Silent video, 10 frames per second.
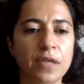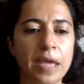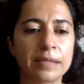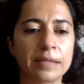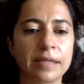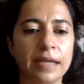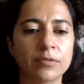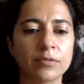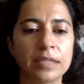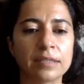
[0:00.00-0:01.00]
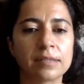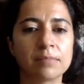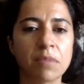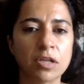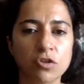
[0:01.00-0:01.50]
that clowning is
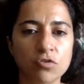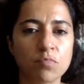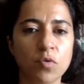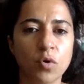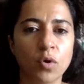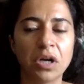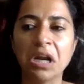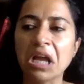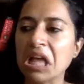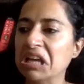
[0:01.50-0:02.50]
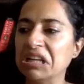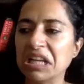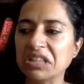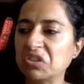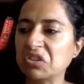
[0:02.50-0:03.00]
much more,
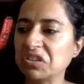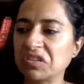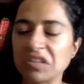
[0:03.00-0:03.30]
let's just